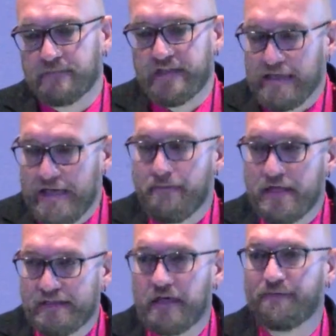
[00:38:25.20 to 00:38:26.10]
to keep
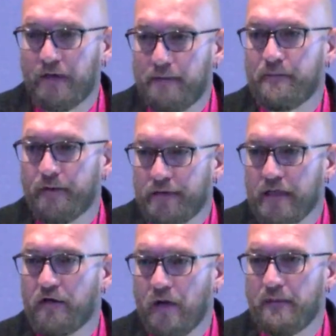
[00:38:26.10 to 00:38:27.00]
myself humble,
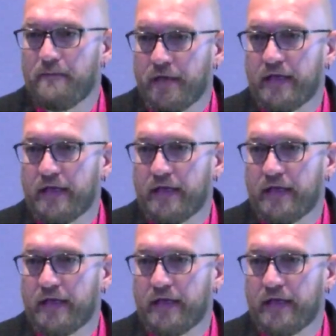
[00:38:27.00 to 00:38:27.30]
you know what I mean?